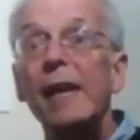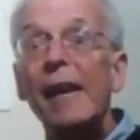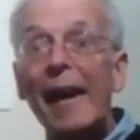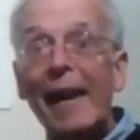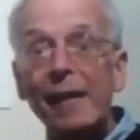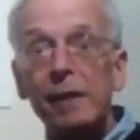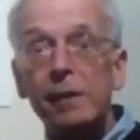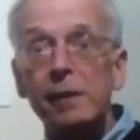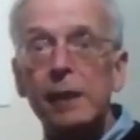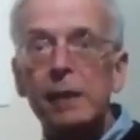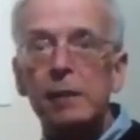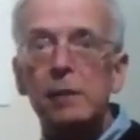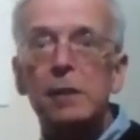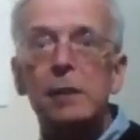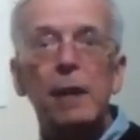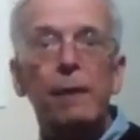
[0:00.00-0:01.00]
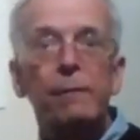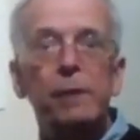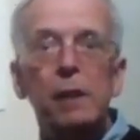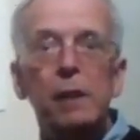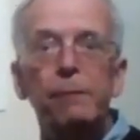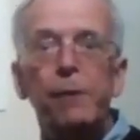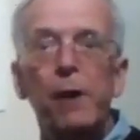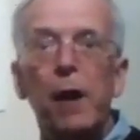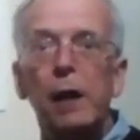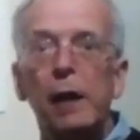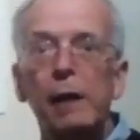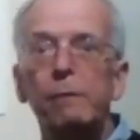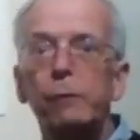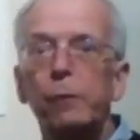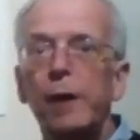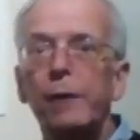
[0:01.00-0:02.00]
1875,
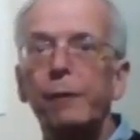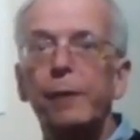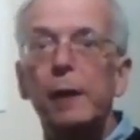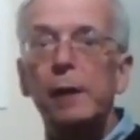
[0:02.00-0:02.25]
with